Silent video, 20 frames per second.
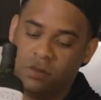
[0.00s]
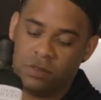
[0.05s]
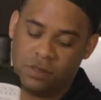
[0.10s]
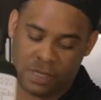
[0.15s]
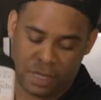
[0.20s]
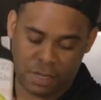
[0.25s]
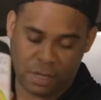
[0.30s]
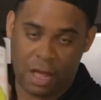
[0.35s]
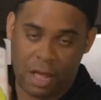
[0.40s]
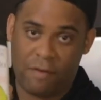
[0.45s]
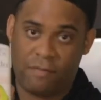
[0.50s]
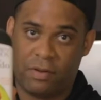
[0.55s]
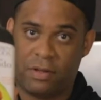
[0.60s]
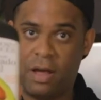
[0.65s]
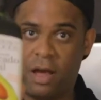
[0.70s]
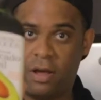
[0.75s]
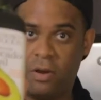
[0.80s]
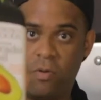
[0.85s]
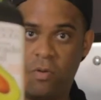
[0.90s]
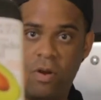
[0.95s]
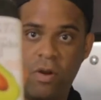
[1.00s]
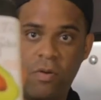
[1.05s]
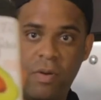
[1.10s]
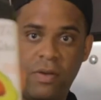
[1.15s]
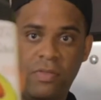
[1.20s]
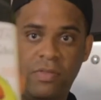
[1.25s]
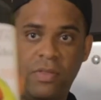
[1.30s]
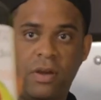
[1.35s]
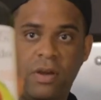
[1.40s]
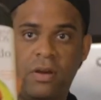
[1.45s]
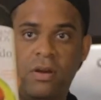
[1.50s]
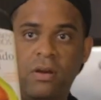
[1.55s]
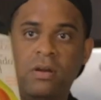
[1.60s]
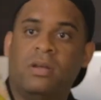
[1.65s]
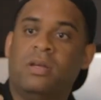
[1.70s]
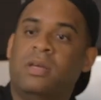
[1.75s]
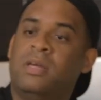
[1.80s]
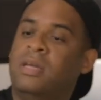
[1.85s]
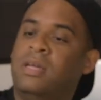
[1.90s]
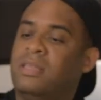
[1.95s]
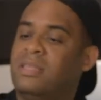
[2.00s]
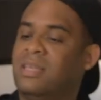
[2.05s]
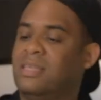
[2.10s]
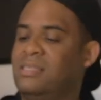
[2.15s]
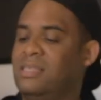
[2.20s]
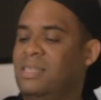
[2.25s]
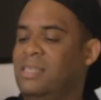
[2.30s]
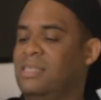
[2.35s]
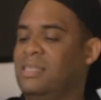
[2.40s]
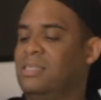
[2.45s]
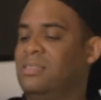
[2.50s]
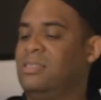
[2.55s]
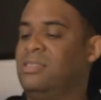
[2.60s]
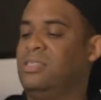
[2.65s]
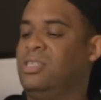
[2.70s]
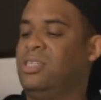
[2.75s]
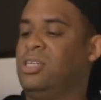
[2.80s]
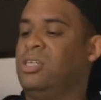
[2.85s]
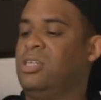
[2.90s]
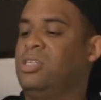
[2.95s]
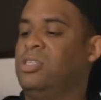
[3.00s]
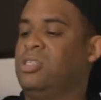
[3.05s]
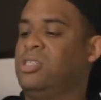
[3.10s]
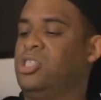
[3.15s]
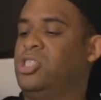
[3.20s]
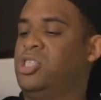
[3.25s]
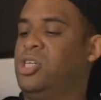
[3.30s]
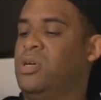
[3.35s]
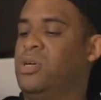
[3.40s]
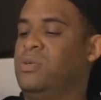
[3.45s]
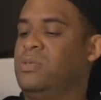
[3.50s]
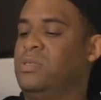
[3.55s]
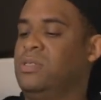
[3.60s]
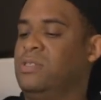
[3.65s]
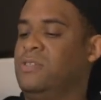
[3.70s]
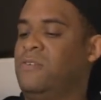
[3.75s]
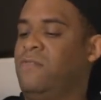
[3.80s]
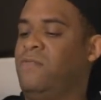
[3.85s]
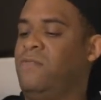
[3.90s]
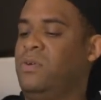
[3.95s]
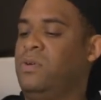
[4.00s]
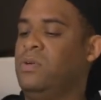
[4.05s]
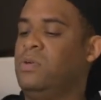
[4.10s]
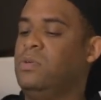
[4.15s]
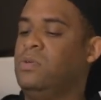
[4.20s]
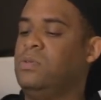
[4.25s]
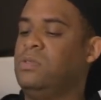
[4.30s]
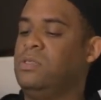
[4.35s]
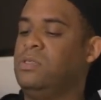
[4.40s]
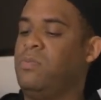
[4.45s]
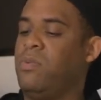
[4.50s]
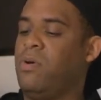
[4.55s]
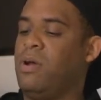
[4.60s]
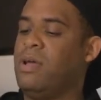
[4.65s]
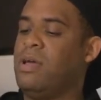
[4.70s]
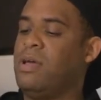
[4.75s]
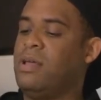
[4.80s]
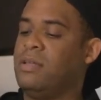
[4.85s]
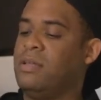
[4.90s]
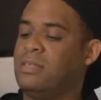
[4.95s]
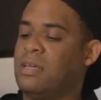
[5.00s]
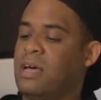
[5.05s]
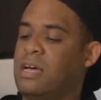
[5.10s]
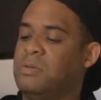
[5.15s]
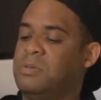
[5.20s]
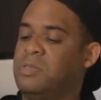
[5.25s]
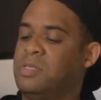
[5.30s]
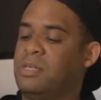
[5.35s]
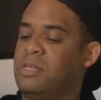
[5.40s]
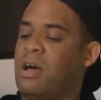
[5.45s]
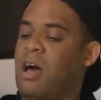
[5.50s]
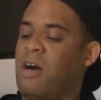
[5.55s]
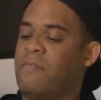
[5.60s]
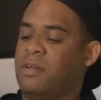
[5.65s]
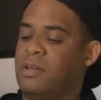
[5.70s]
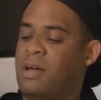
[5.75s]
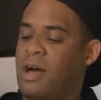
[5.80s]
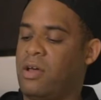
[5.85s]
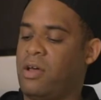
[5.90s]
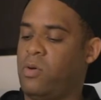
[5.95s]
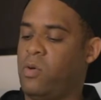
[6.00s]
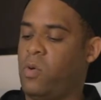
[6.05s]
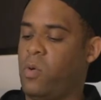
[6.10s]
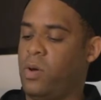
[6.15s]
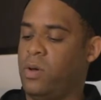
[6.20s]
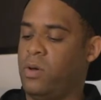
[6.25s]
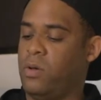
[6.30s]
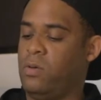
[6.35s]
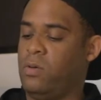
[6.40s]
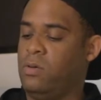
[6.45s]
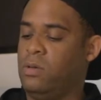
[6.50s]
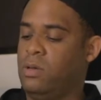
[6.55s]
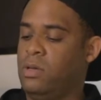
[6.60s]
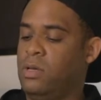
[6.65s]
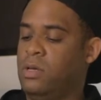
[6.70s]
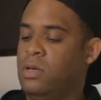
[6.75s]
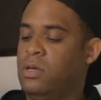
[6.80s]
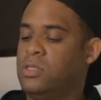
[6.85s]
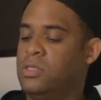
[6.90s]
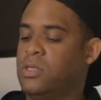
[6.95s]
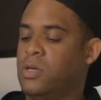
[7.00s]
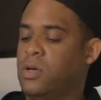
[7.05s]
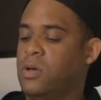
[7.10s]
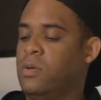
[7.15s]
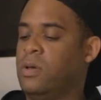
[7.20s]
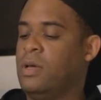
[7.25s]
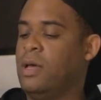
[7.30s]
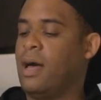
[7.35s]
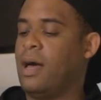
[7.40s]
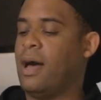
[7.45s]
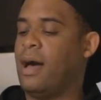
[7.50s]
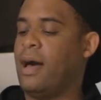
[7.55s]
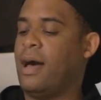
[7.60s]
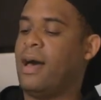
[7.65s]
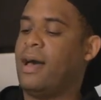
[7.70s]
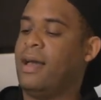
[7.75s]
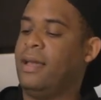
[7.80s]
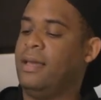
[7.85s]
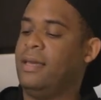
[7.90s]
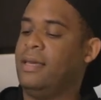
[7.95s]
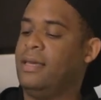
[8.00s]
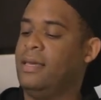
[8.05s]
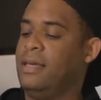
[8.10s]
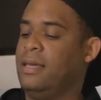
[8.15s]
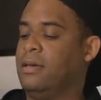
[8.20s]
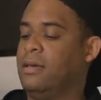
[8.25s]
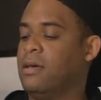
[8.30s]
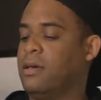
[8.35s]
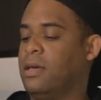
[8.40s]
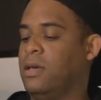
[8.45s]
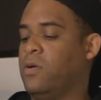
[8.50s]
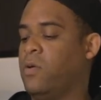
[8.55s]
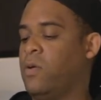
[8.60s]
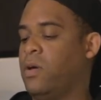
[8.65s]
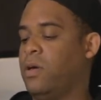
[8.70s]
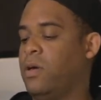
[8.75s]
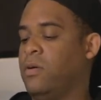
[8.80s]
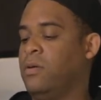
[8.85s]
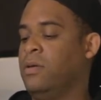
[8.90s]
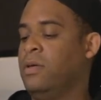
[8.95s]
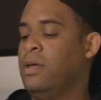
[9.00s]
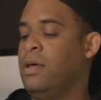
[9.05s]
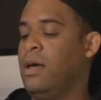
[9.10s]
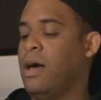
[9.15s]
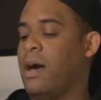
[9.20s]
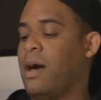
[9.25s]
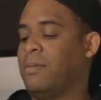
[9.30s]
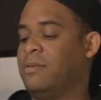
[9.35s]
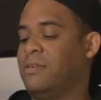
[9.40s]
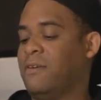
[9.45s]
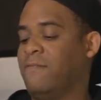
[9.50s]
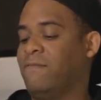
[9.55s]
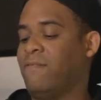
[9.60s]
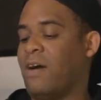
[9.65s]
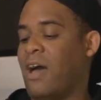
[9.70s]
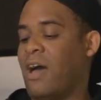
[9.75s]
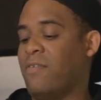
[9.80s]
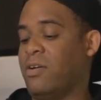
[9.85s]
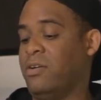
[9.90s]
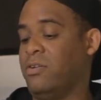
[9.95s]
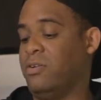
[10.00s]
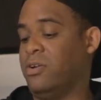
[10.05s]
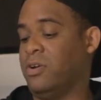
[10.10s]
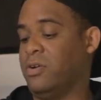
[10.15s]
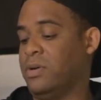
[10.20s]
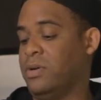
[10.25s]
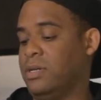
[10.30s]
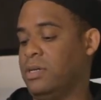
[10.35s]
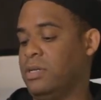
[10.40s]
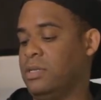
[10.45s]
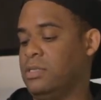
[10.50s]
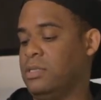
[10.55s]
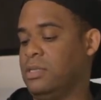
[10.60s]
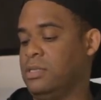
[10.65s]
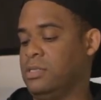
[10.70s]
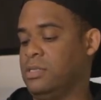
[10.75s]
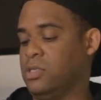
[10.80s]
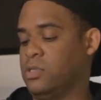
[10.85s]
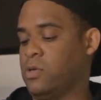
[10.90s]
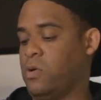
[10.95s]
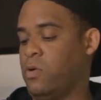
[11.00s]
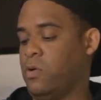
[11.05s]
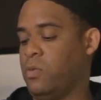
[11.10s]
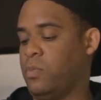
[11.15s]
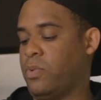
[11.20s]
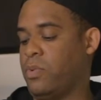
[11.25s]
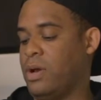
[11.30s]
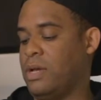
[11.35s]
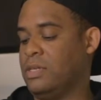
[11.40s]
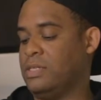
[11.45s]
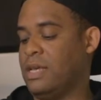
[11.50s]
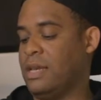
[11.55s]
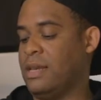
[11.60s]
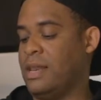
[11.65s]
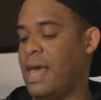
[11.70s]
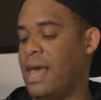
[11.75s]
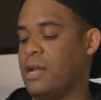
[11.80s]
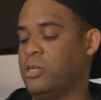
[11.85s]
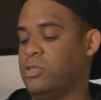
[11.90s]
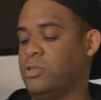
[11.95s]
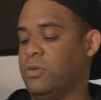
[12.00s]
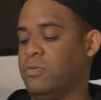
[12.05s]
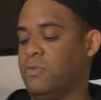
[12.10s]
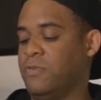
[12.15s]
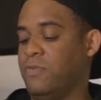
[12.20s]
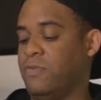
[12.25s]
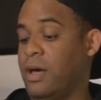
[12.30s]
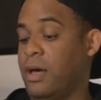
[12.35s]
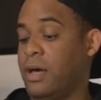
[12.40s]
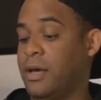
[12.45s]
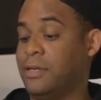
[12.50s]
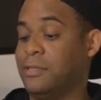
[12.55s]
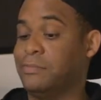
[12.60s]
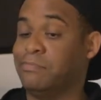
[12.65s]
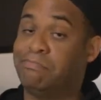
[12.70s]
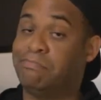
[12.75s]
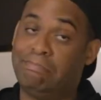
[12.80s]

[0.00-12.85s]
See that avocado oil right there? This is the Chosen Foods brand. It's 100% avocado oil. So a high heat cooking oil up to 500 degrees. And this is cold pressed and naturally refined.